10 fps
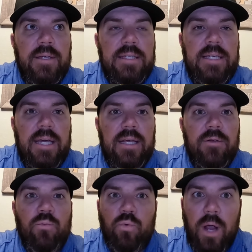get it
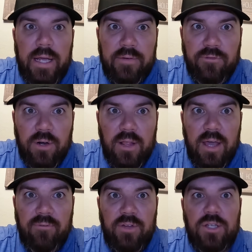right in front of
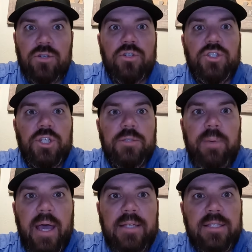that fish or just
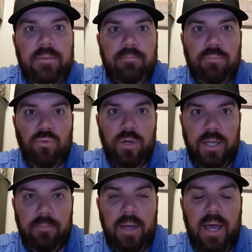past it and bring
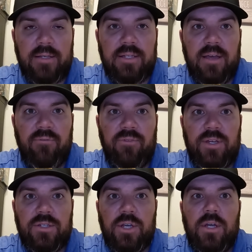it past that
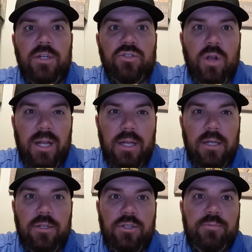fish, trying
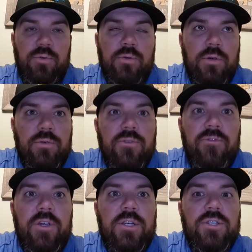not to spook those
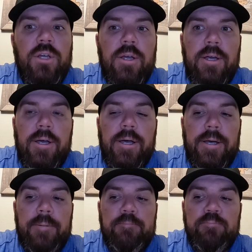fish.
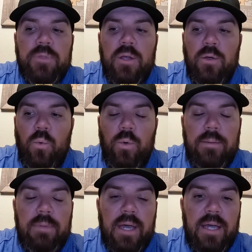Um, we
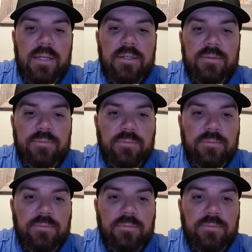made